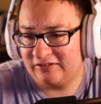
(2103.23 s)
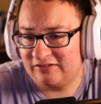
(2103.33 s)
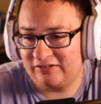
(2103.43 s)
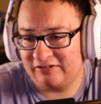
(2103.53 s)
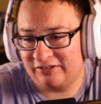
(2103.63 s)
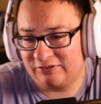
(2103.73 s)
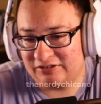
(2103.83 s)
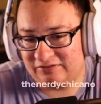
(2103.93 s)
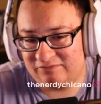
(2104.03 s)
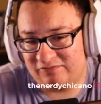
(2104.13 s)
He
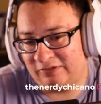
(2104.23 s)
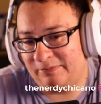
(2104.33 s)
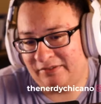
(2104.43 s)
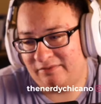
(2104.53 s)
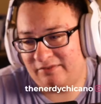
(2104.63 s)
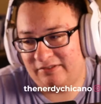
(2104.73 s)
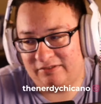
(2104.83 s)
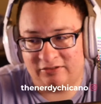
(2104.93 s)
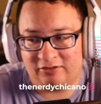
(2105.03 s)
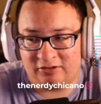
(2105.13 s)
was filming
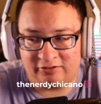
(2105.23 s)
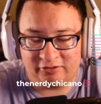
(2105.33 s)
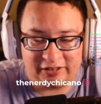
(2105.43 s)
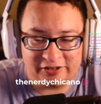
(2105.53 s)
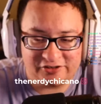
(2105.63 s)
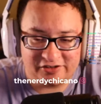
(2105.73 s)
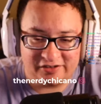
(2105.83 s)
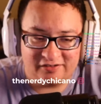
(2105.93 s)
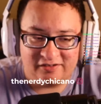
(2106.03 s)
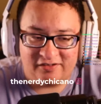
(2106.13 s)
on location, and